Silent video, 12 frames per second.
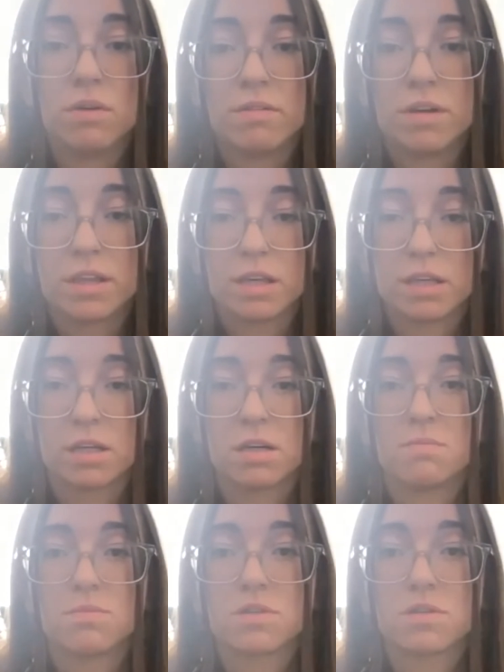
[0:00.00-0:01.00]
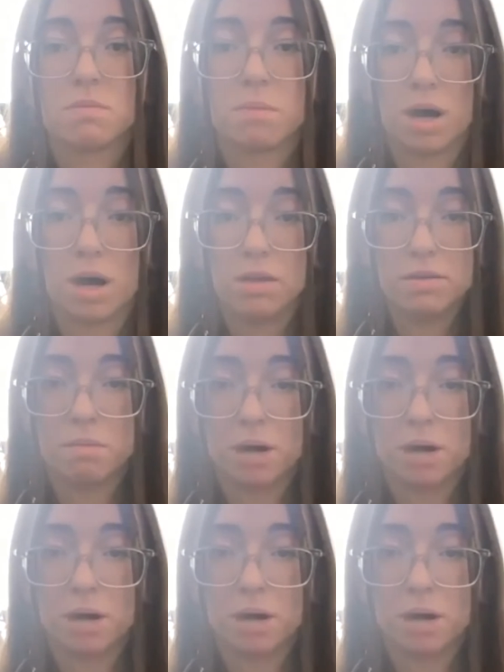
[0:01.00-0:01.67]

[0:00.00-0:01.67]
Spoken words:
everything that comes the